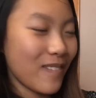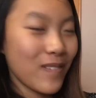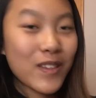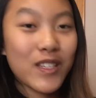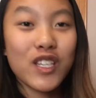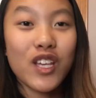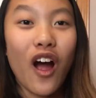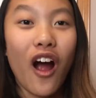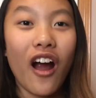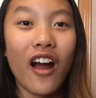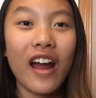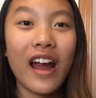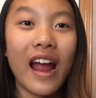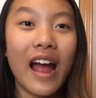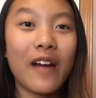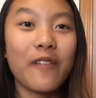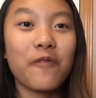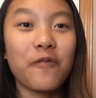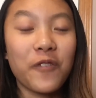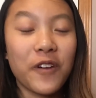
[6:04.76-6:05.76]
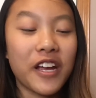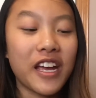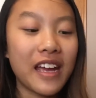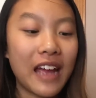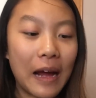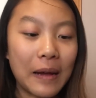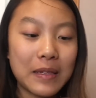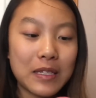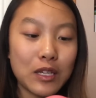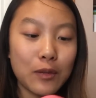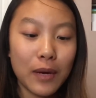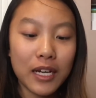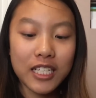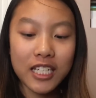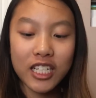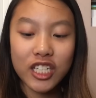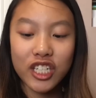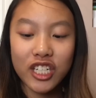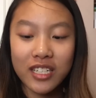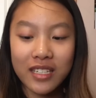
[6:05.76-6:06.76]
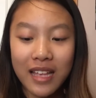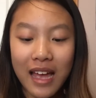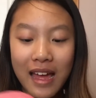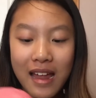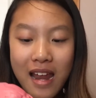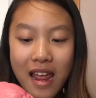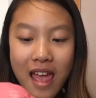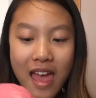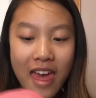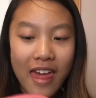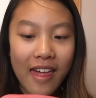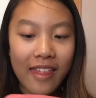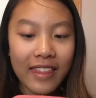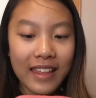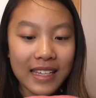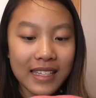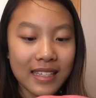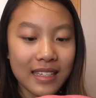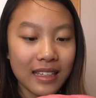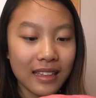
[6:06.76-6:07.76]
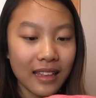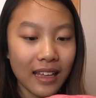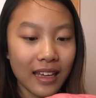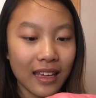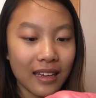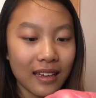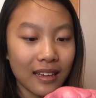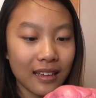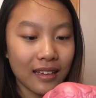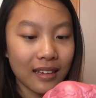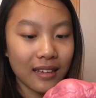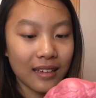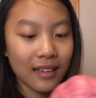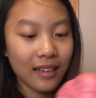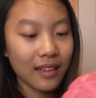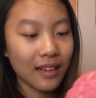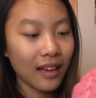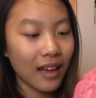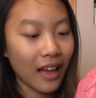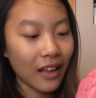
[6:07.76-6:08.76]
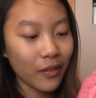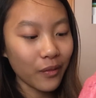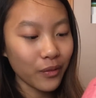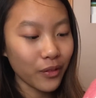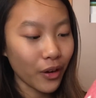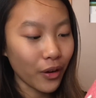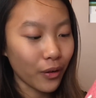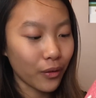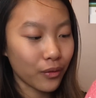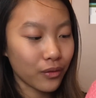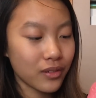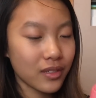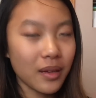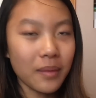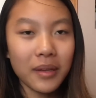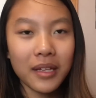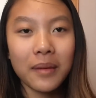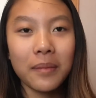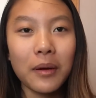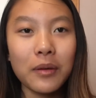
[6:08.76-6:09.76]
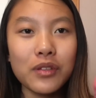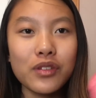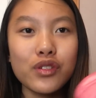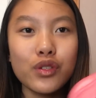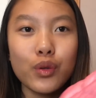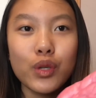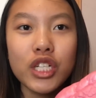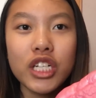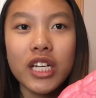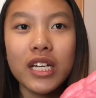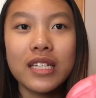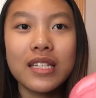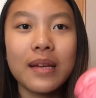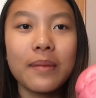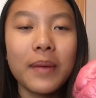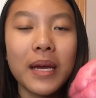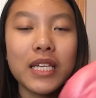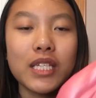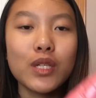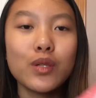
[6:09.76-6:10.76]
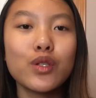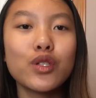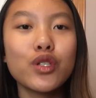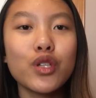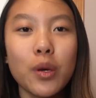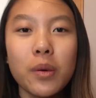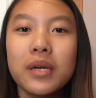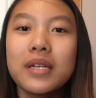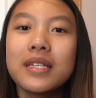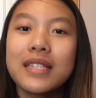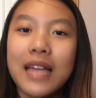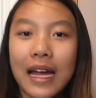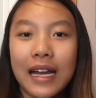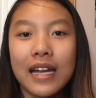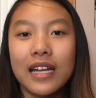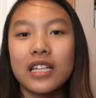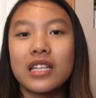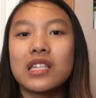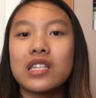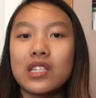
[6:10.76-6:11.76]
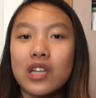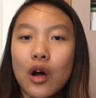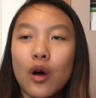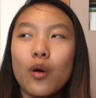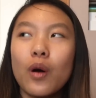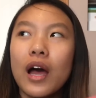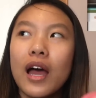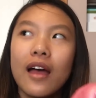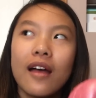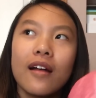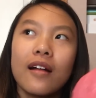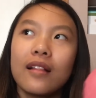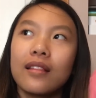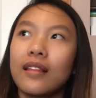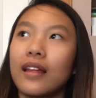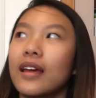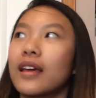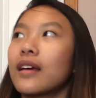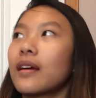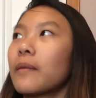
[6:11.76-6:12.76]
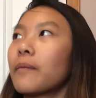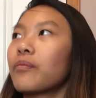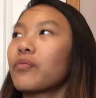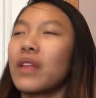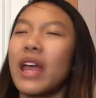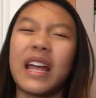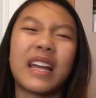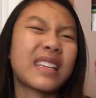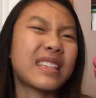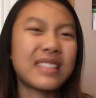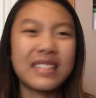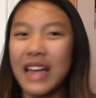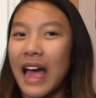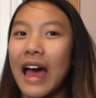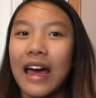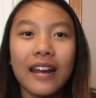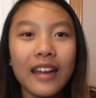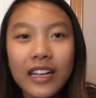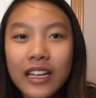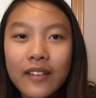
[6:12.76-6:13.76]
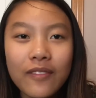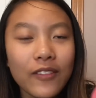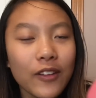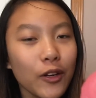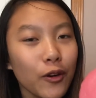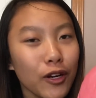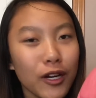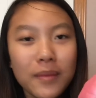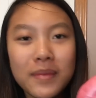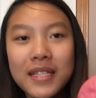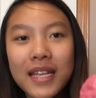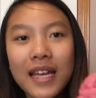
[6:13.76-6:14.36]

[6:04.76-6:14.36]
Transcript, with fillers: I'm sorry I'm freaking out so much. It's just that this, like, I don't know, something about squishies, it makes you so excited and so, like, ecstatic, if you know what I'm